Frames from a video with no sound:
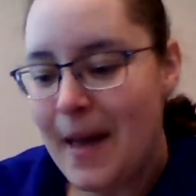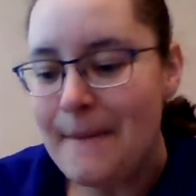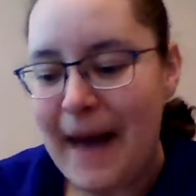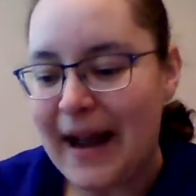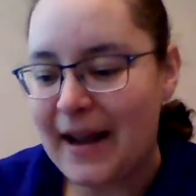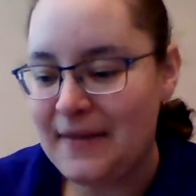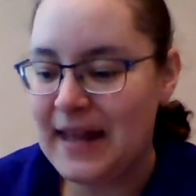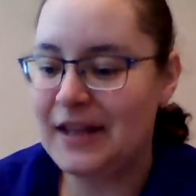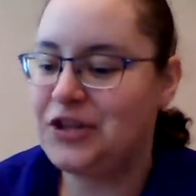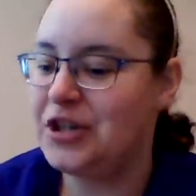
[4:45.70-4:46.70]
Back in the
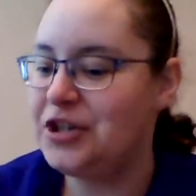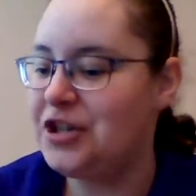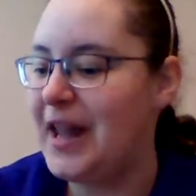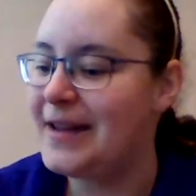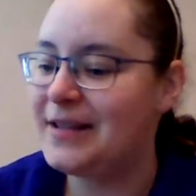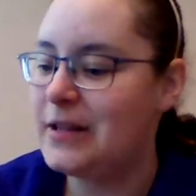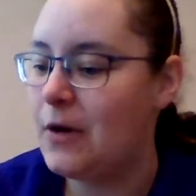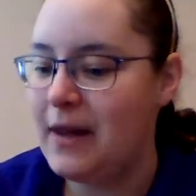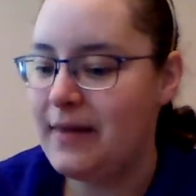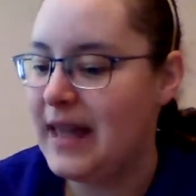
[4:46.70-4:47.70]
kitchen, she handed
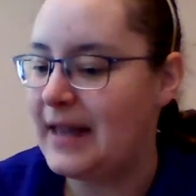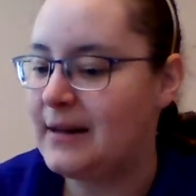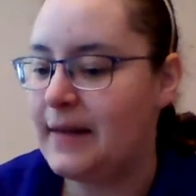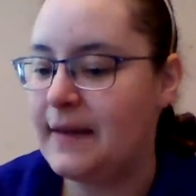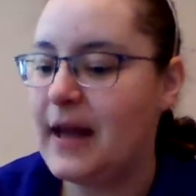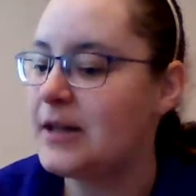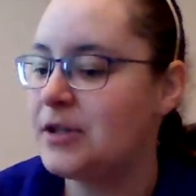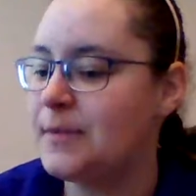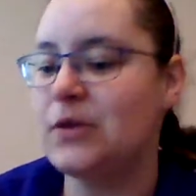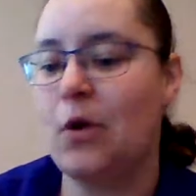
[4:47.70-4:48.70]
Tony the kitten and the
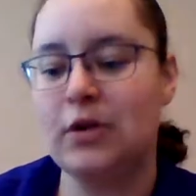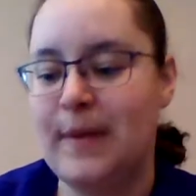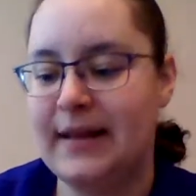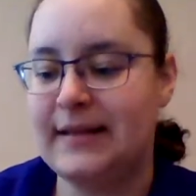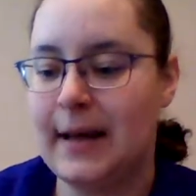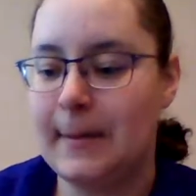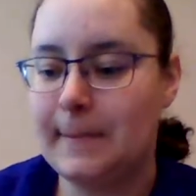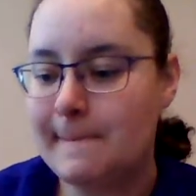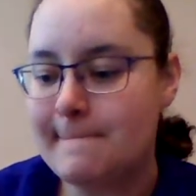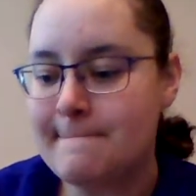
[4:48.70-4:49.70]
customer's old pizza.
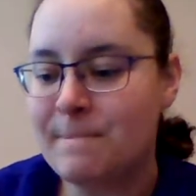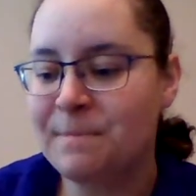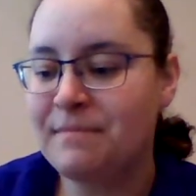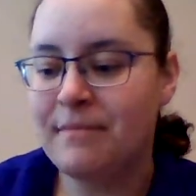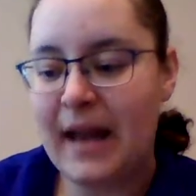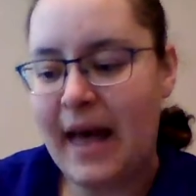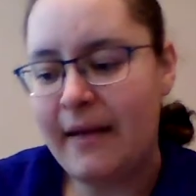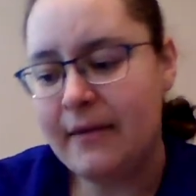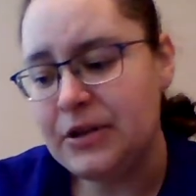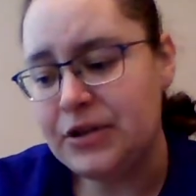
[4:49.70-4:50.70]

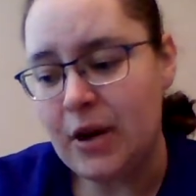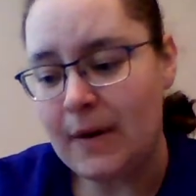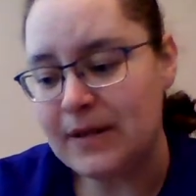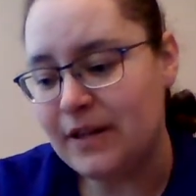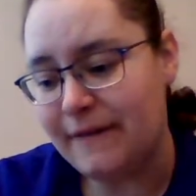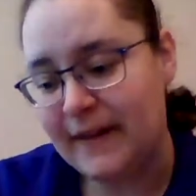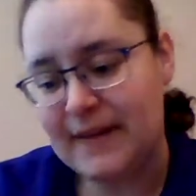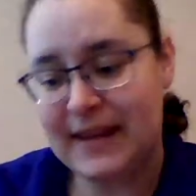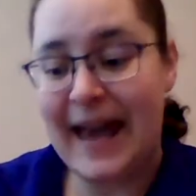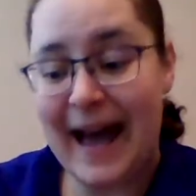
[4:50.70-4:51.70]
At least you know what to
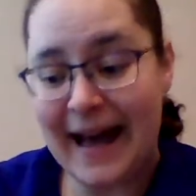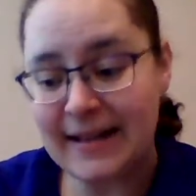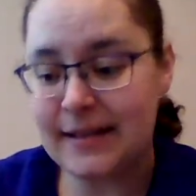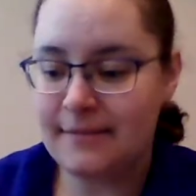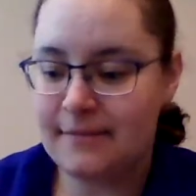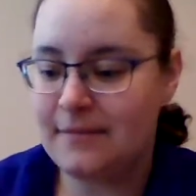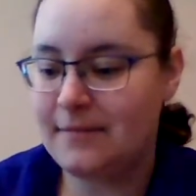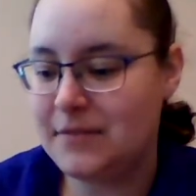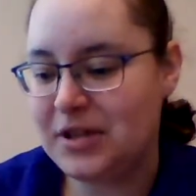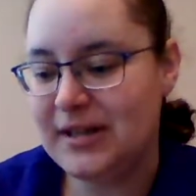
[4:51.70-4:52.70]
feed the cat,
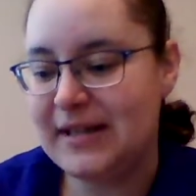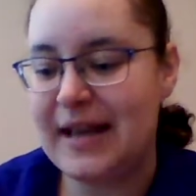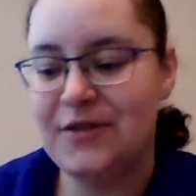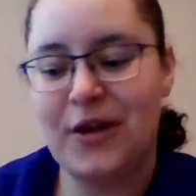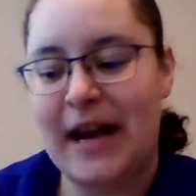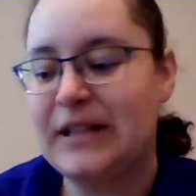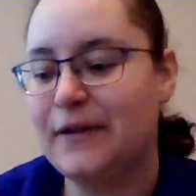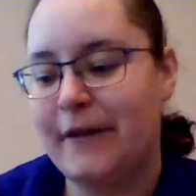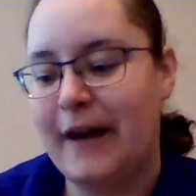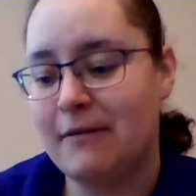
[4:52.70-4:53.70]
she said, trying
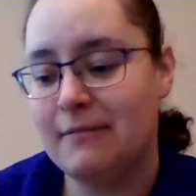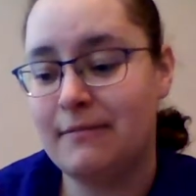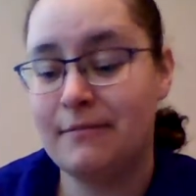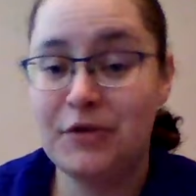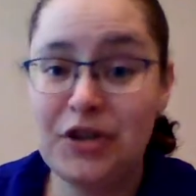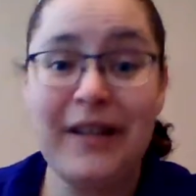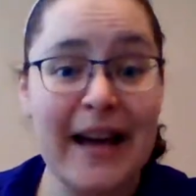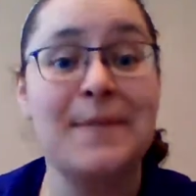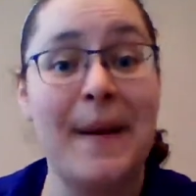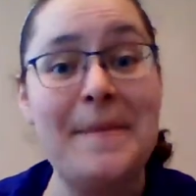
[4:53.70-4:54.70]
to frown. She
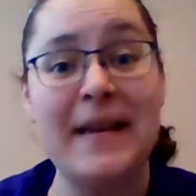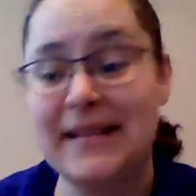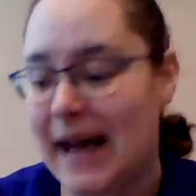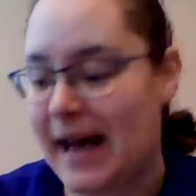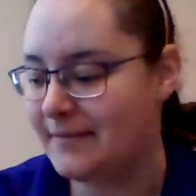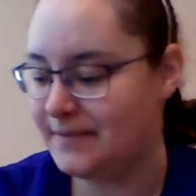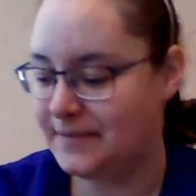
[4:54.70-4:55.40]
likes my pizza.